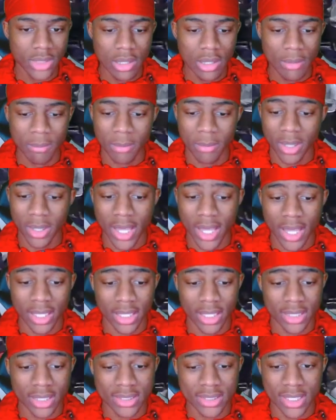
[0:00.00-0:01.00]
But hey,
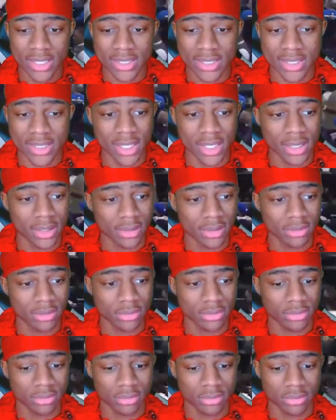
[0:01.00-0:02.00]
let's let's see.
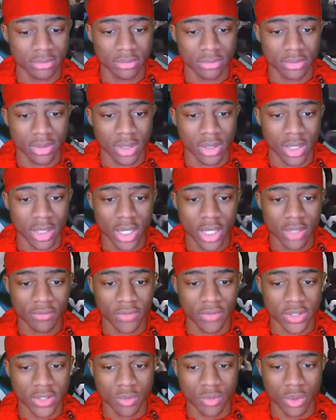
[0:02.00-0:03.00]
Lakers
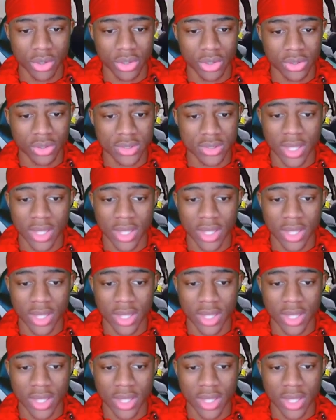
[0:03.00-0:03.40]
versus Warriors. They